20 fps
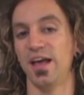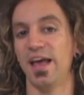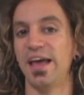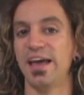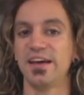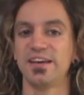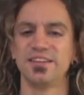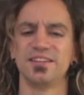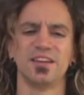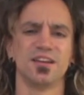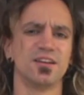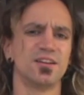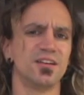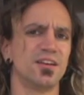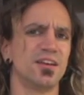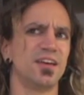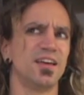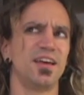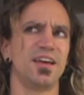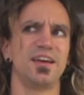and
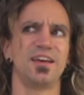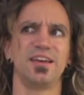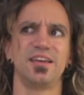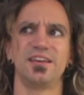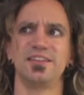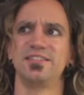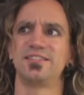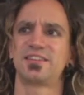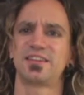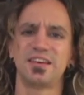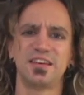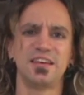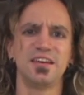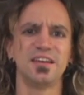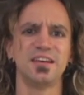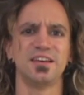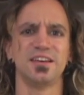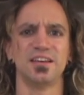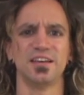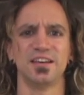is
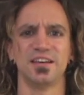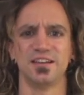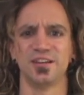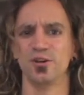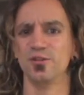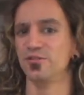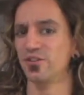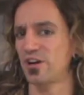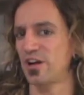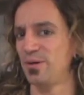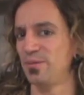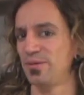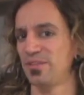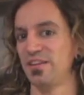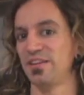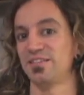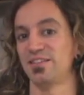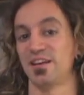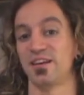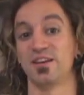key in overcoming
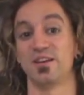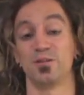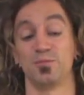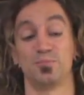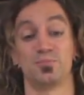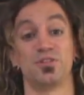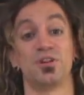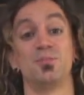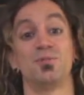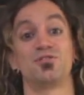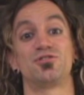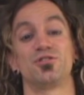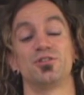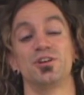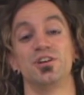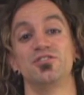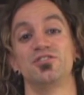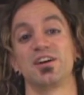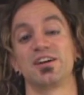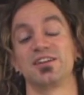things like premature
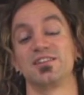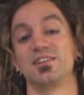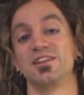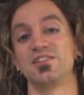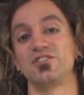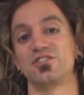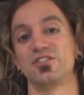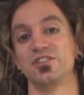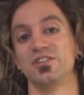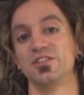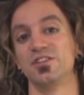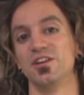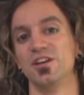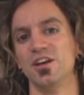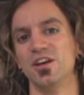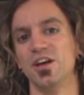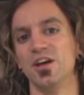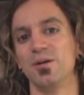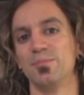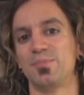ejaculation,
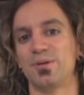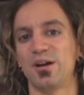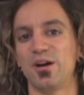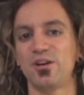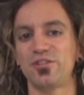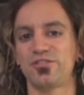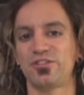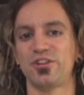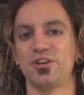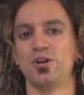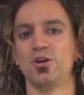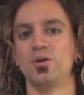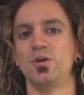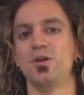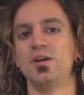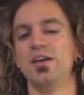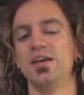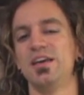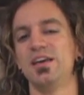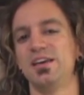but
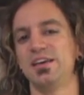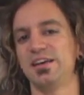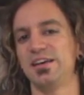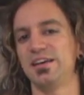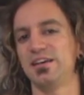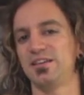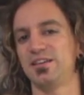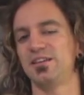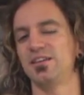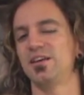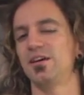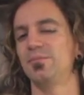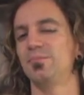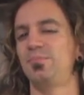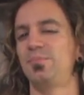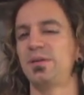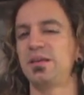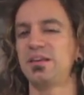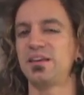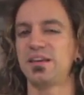also in
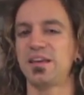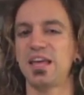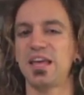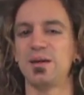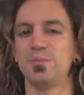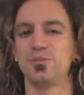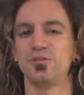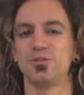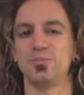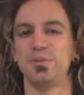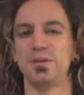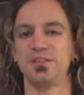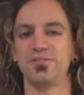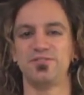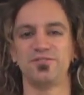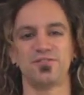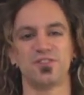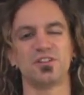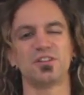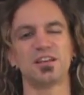being able to be
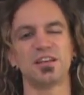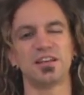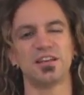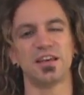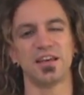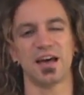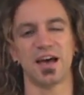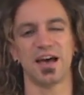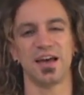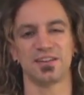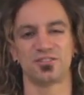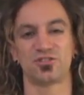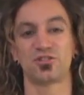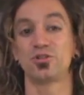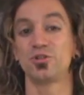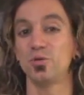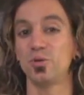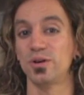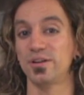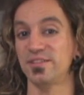fully at
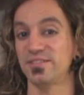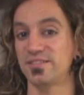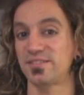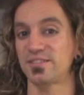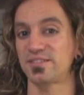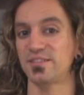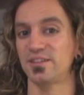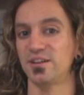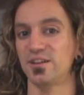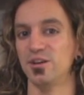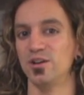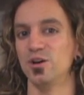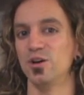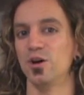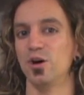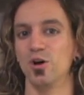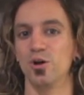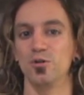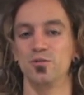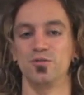choice
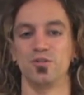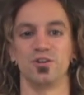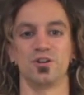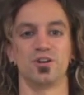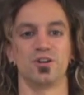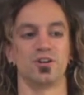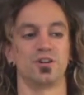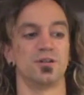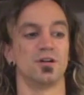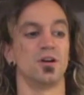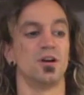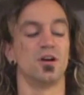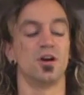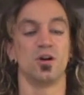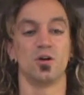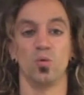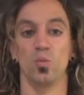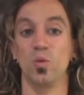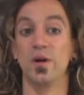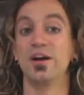over
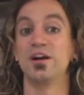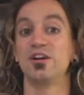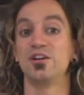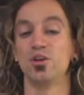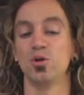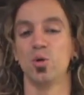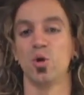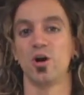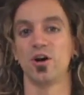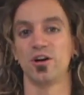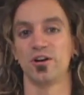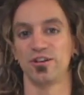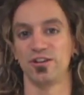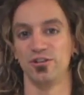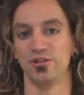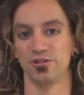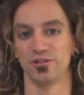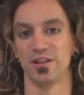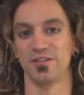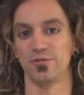where you are
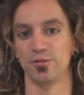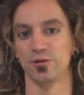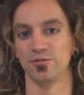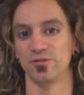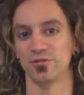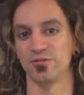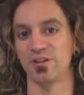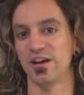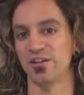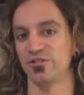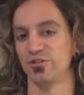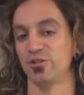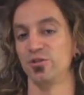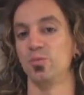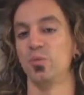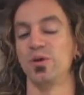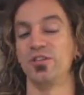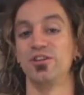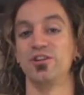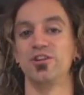in your level of arousal
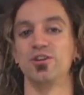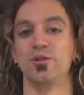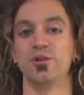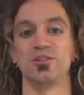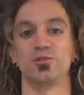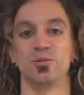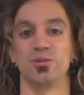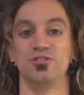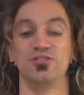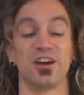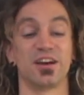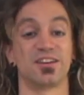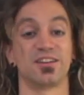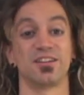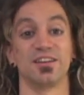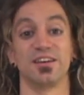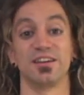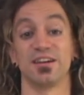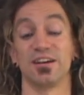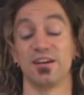and whether you're going to
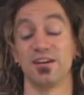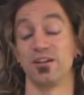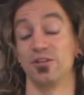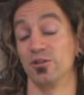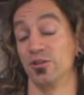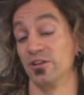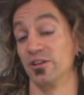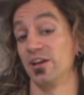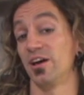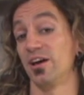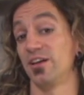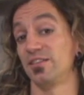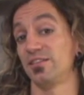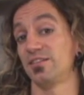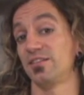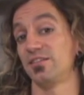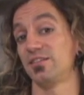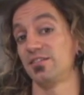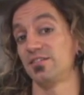ejaculate it or not.